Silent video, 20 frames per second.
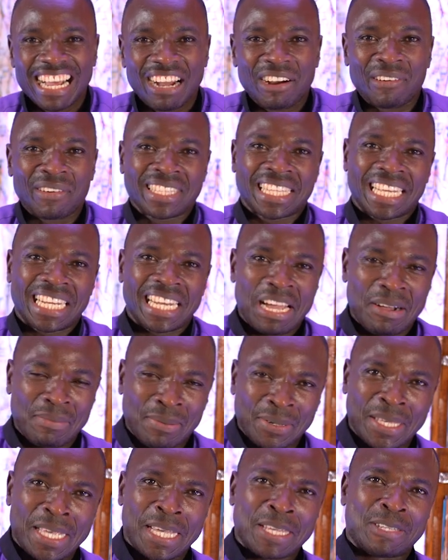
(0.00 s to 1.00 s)
Whether they
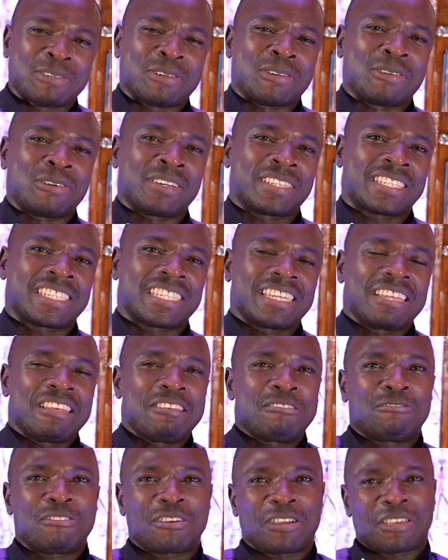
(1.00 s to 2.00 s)
apologize or not,
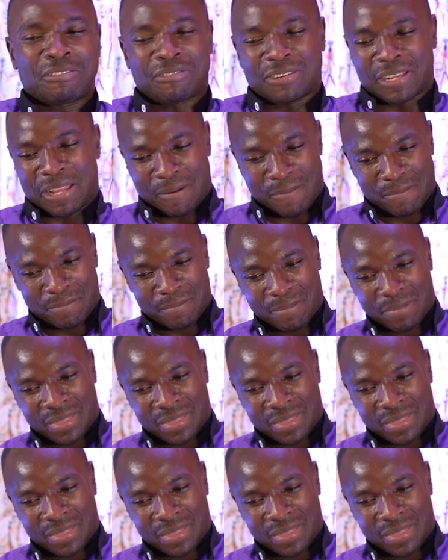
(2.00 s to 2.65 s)
forgive them.